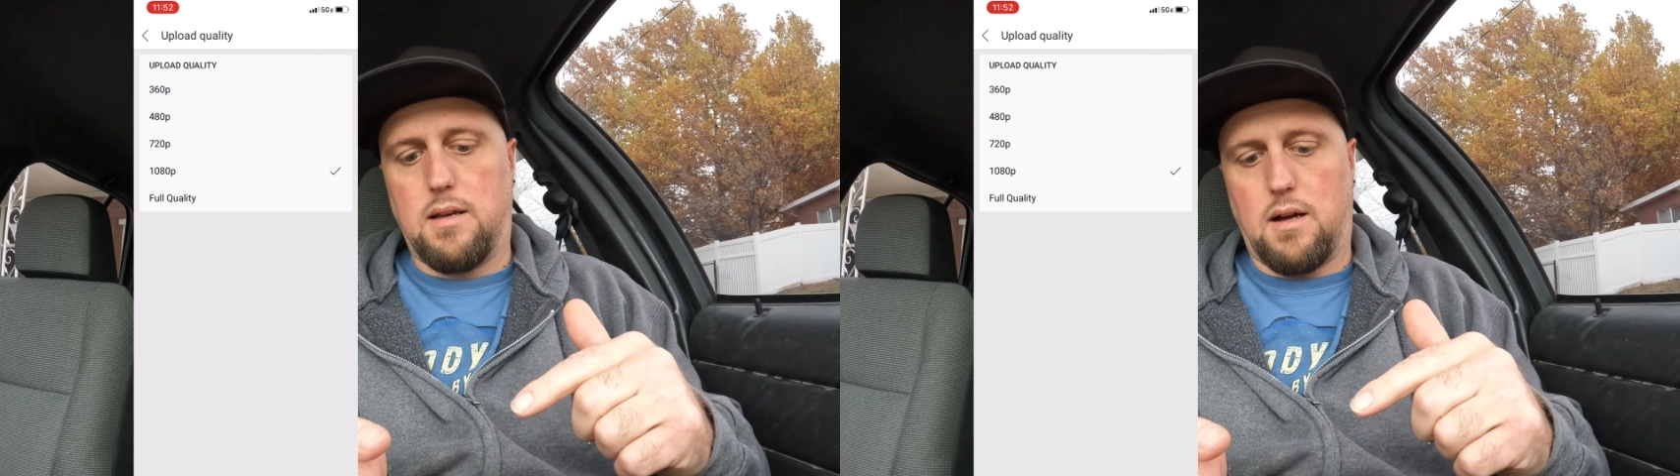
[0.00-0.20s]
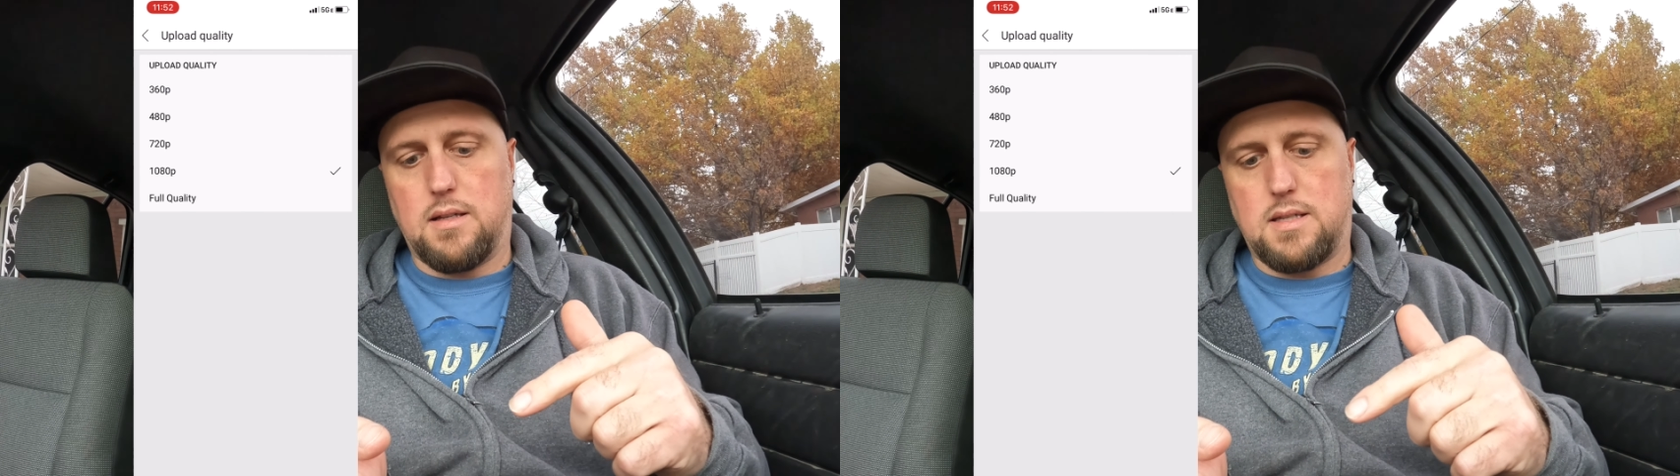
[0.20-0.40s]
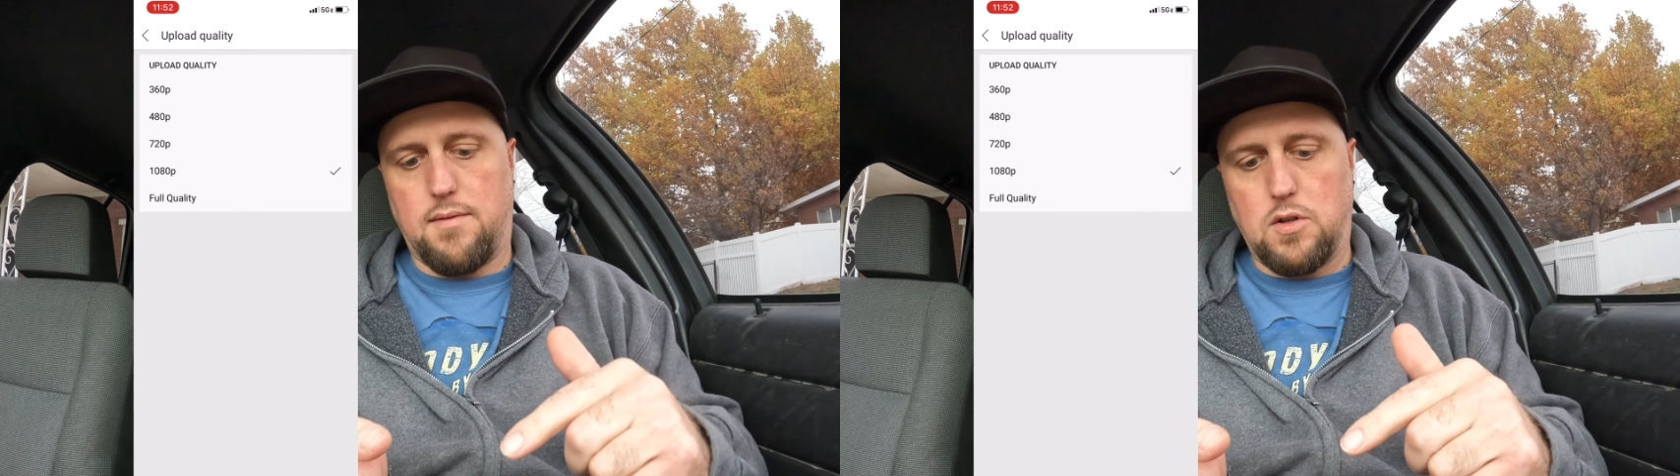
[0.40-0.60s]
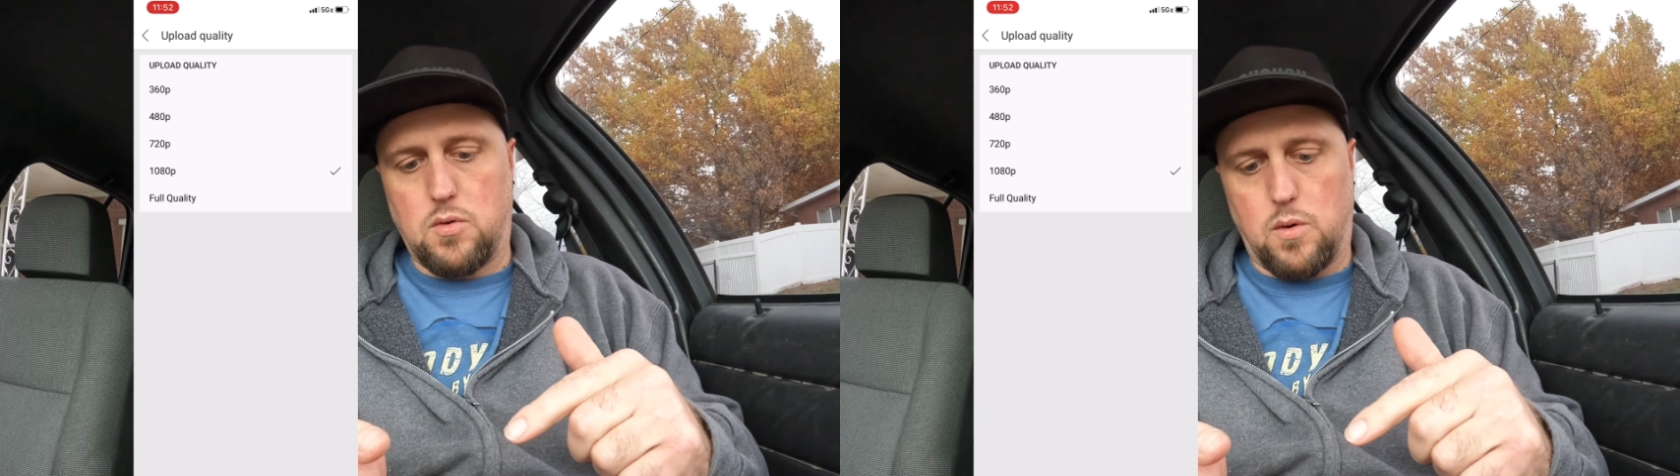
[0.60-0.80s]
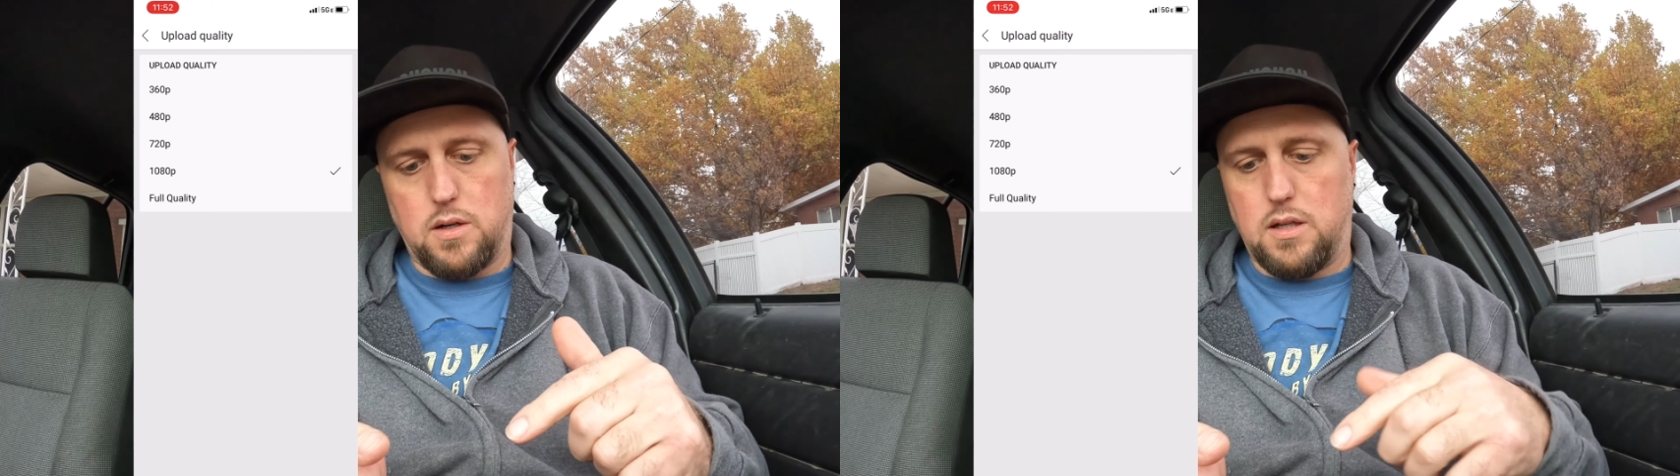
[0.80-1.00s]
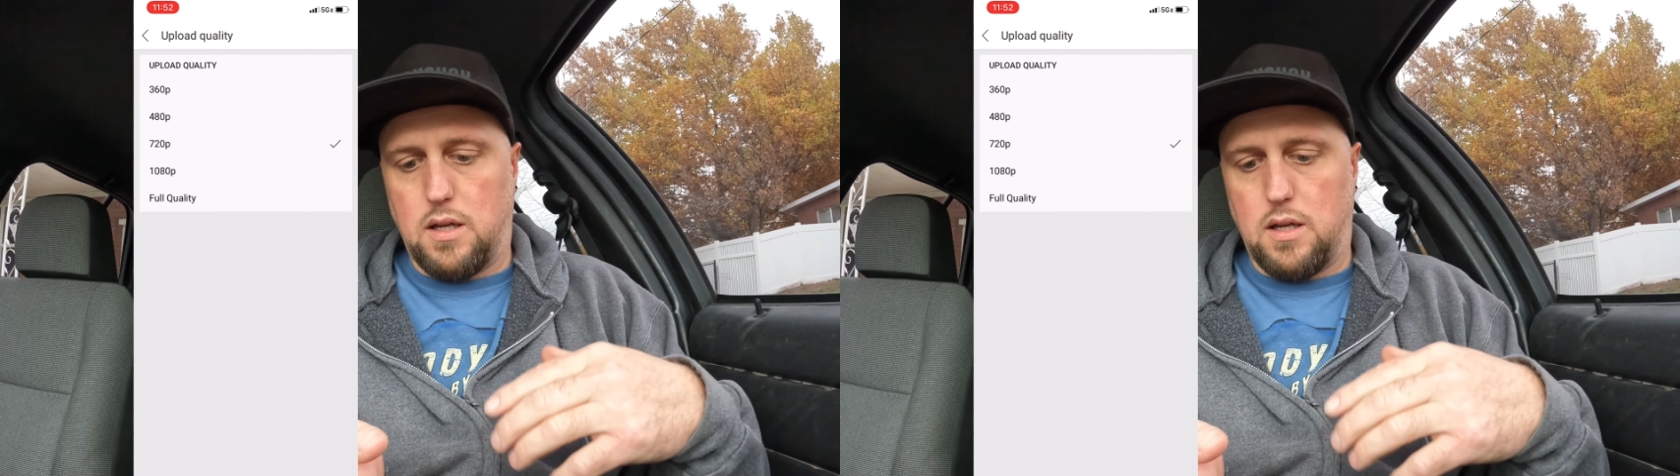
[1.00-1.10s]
not 720.